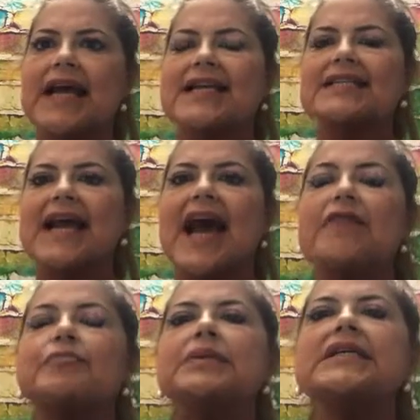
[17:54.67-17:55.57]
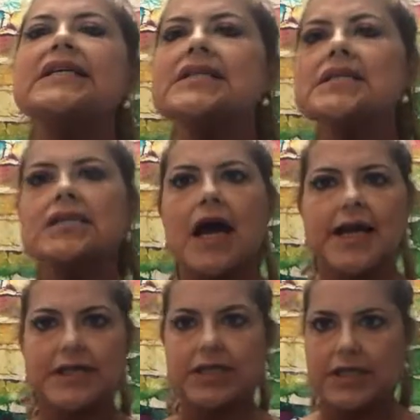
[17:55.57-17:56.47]
is they have
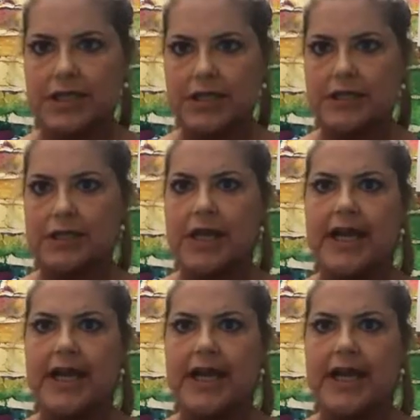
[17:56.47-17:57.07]
politicized this